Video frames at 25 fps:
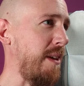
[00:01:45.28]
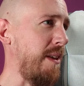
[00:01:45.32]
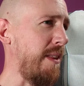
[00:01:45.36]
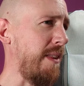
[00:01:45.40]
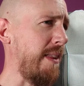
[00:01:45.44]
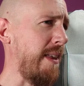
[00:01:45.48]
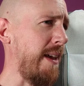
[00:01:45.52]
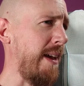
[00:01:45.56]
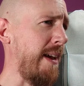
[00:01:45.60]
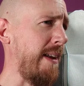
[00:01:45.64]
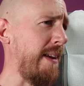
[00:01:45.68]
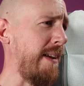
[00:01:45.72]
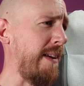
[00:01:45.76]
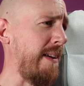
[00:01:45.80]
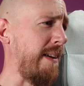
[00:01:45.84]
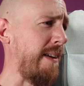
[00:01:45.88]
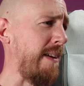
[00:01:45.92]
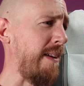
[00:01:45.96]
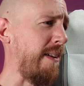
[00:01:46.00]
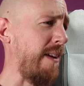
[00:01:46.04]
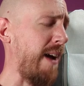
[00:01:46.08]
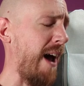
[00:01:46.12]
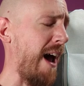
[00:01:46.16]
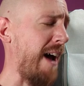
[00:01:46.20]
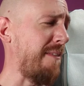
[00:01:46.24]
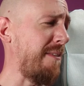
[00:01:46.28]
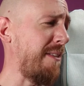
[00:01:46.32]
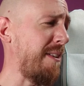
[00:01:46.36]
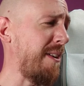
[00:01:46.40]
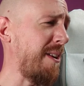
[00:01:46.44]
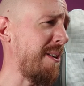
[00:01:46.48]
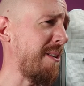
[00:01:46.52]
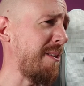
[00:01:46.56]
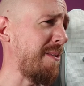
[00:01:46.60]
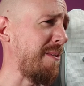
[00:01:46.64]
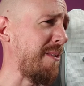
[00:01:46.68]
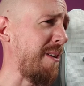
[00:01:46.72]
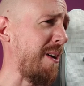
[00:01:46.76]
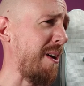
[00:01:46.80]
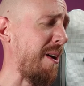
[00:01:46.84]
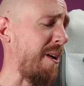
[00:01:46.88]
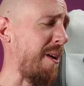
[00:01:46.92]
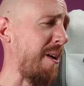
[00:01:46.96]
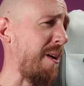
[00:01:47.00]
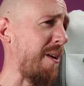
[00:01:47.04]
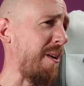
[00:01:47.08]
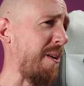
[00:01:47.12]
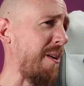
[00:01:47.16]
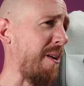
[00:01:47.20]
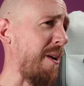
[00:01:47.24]
then having
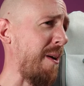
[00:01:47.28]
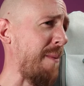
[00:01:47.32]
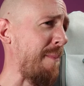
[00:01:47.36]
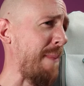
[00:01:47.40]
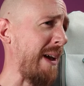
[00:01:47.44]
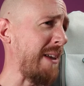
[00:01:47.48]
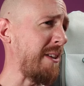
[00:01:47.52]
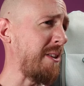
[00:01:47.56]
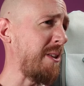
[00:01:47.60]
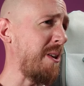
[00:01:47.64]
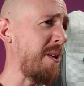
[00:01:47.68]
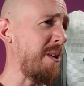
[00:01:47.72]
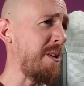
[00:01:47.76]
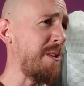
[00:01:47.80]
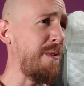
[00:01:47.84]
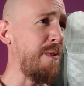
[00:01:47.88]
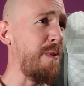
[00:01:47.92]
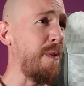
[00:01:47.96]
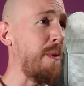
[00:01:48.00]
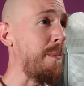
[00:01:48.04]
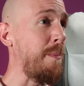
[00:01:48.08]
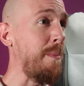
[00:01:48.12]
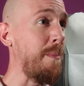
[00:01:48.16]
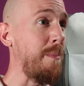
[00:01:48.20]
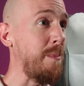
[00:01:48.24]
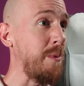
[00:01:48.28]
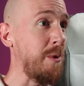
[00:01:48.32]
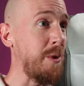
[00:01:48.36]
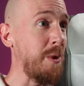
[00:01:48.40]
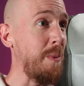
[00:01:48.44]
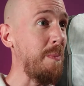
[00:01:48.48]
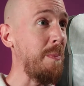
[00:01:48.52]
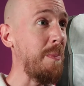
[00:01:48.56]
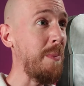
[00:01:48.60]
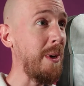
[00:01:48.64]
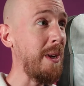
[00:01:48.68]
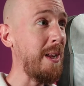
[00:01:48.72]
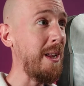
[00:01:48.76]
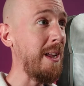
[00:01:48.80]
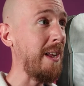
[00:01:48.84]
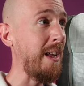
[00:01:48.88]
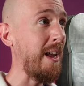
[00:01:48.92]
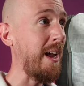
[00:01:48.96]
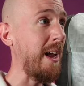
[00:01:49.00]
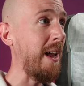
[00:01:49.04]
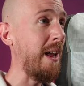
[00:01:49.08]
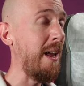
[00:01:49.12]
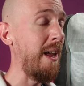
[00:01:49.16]
a massage from somebody